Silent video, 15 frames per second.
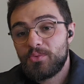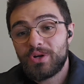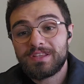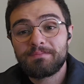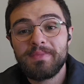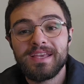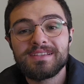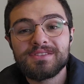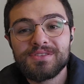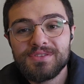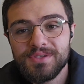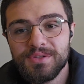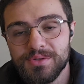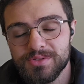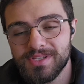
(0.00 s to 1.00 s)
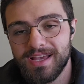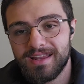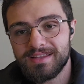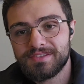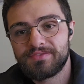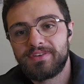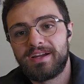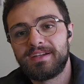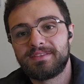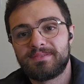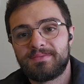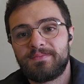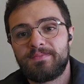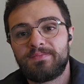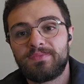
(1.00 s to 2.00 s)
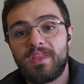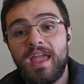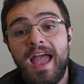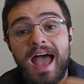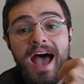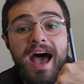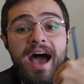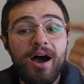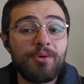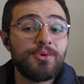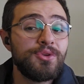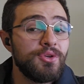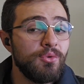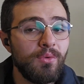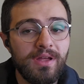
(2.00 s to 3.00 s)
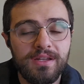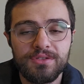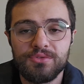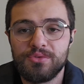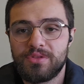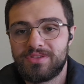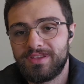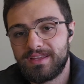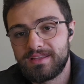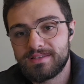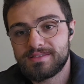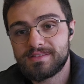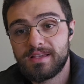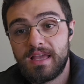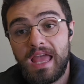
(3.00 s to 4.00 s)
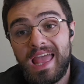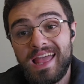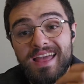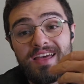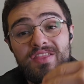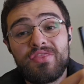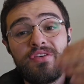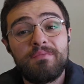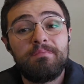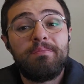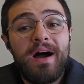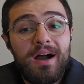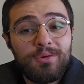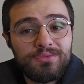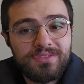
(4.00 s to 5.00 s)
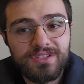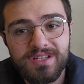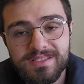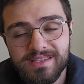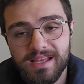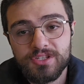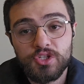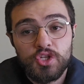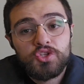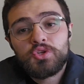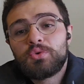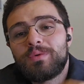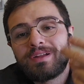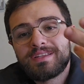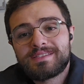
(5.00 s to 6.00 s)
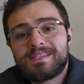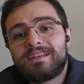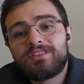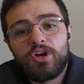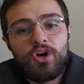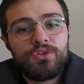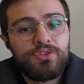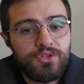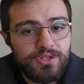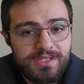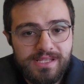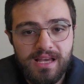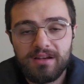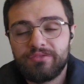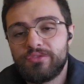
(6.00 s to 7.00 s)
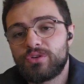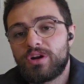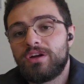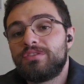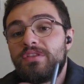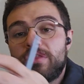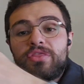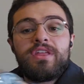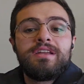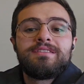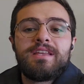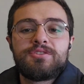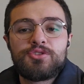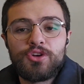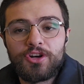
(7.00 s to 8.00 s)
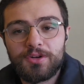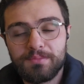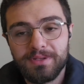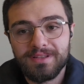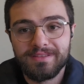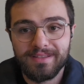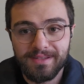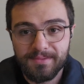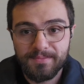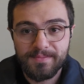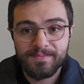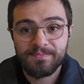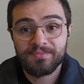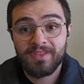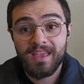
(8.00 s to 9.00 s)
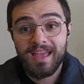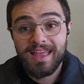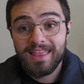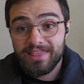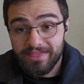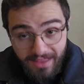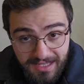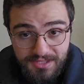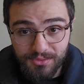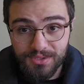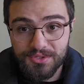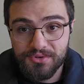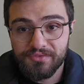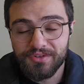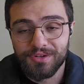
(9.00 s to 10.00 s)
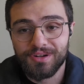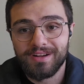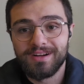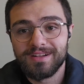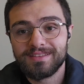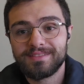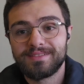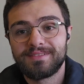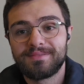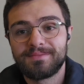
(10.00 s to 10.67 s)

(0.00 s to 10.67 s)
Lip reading: what makes you satisfied, how you want to do things, the boundaries that you want to set on yourself or on the thing that you are building. That's what you forgot.